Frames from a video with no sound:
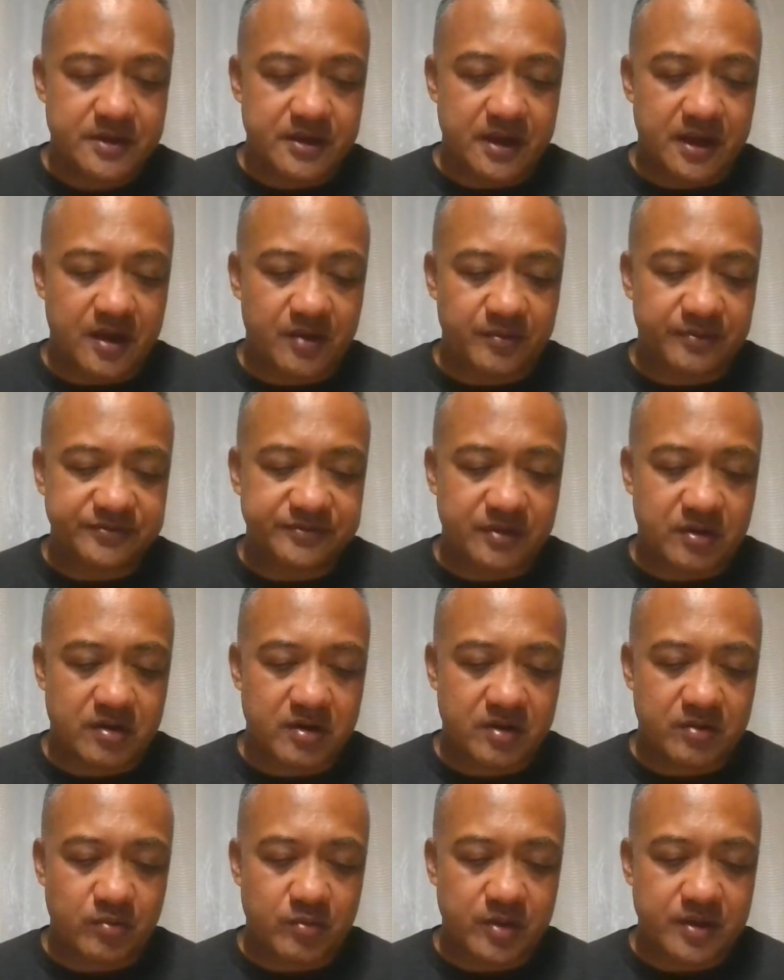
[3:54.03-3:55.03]
Al was a
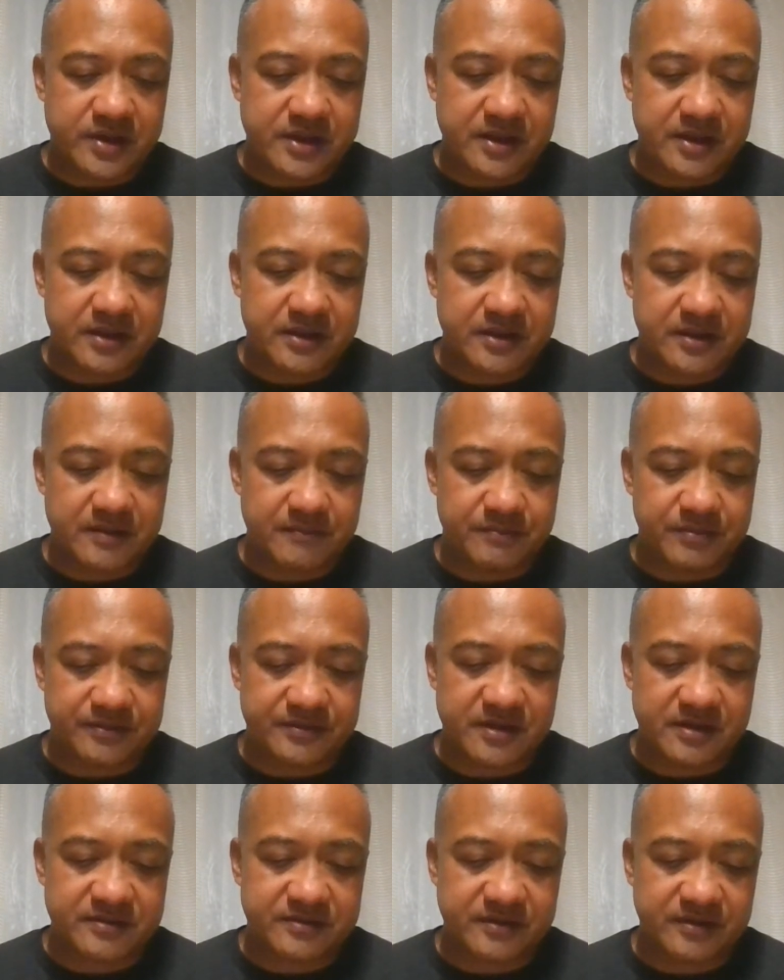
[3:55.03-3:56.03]
hardworking and
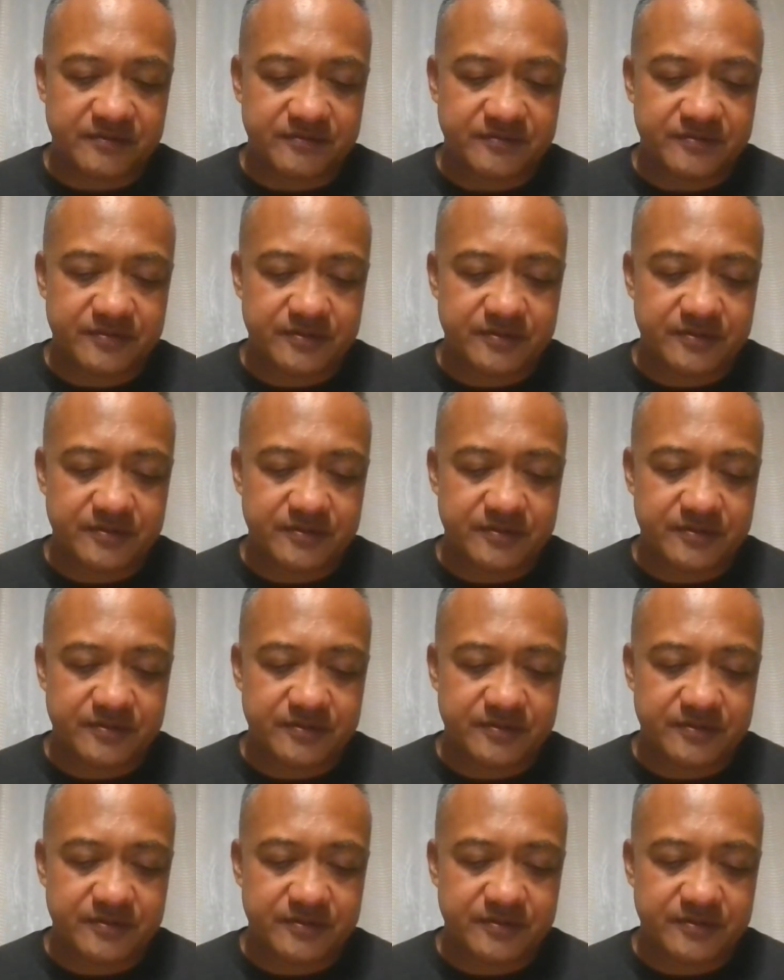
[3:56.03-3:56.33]
productive